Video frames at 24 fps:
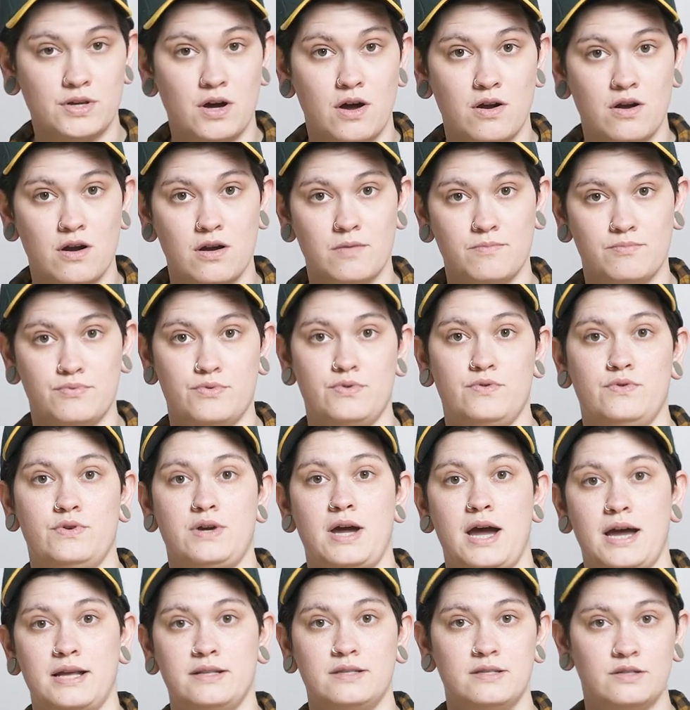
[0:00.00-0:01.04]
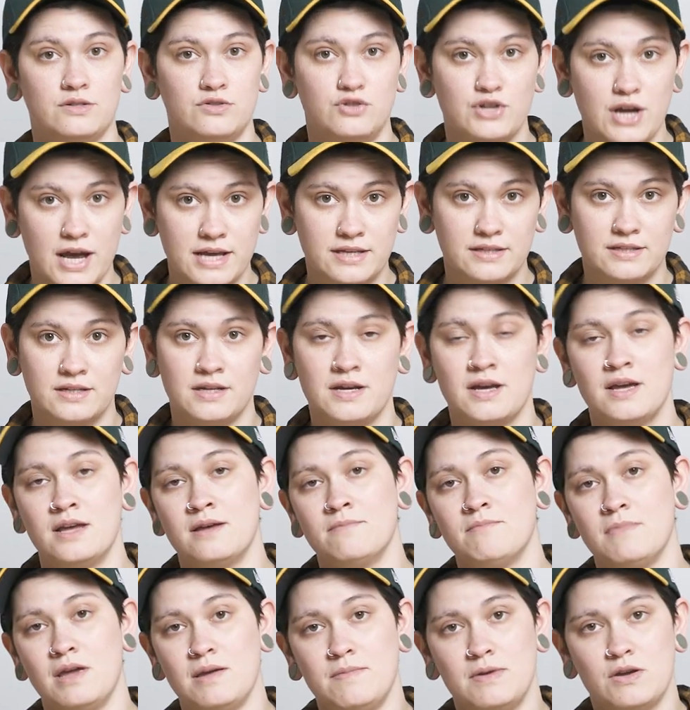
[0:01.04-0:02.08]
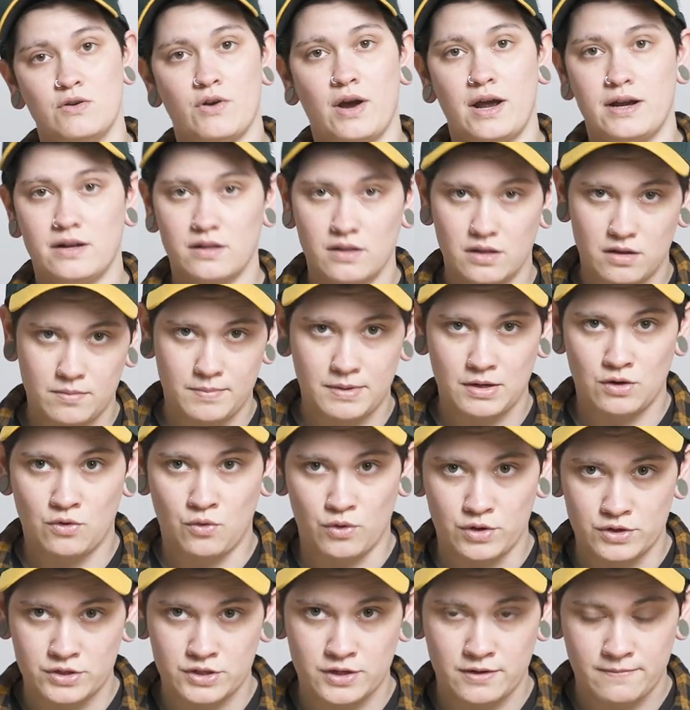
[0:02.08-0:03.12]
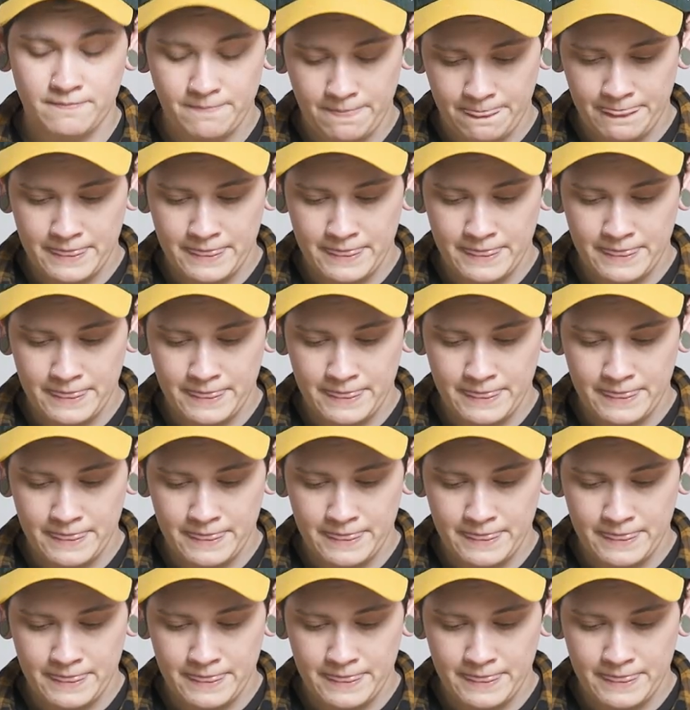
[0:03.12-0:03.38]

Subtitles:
on our brew guide suggest, maybe grind a little bit coarser.